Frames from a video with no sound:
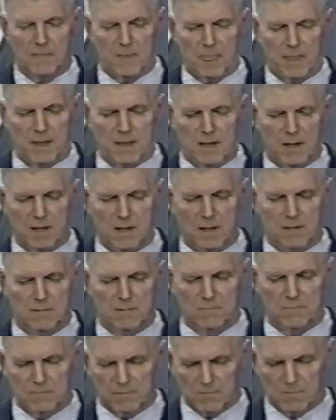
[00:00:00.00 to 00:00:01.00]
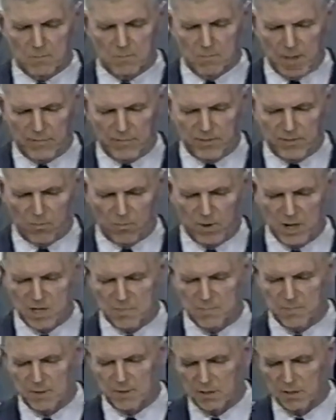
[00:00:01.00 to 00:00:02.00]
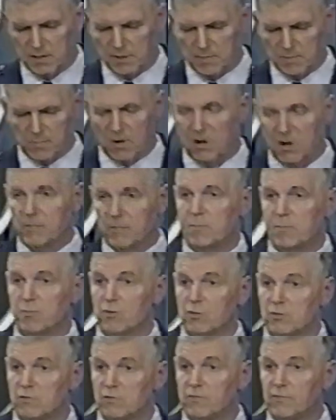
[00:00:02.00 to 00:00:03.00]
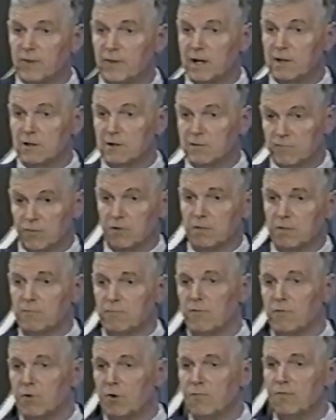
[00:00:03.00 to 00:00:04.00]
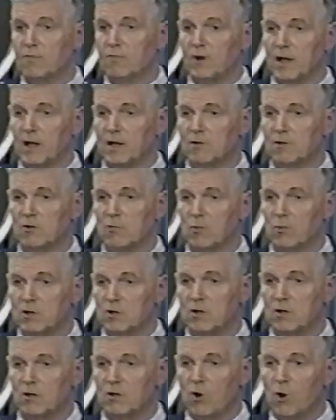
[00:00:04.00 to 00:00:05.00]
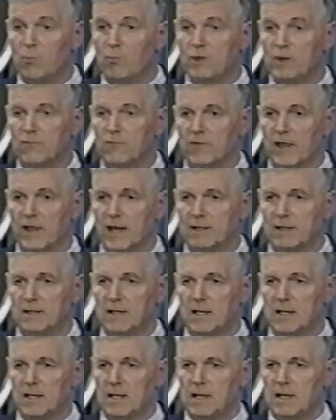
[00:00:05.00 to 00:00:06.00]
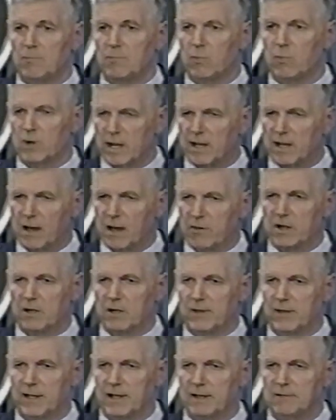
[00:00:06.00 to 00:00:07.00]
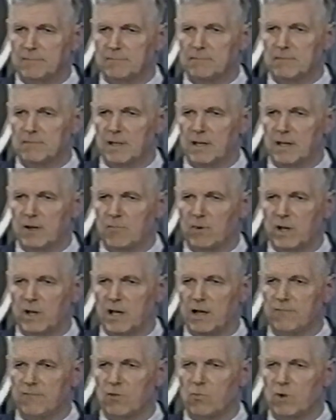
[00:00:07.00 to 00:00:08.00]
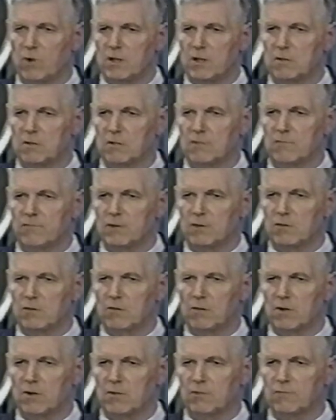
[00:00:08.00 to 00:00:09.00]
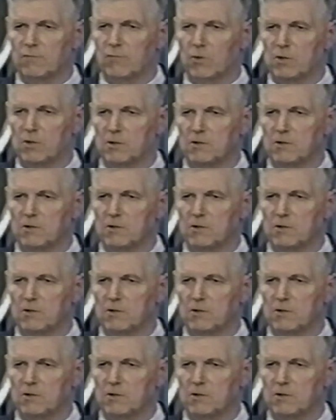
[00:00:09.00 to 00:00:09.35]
and make the arrangements that the parliament approved, and that is for overflight. So we're still hoping for that, but we're not counting on that. And we have other ways of inserting those forces.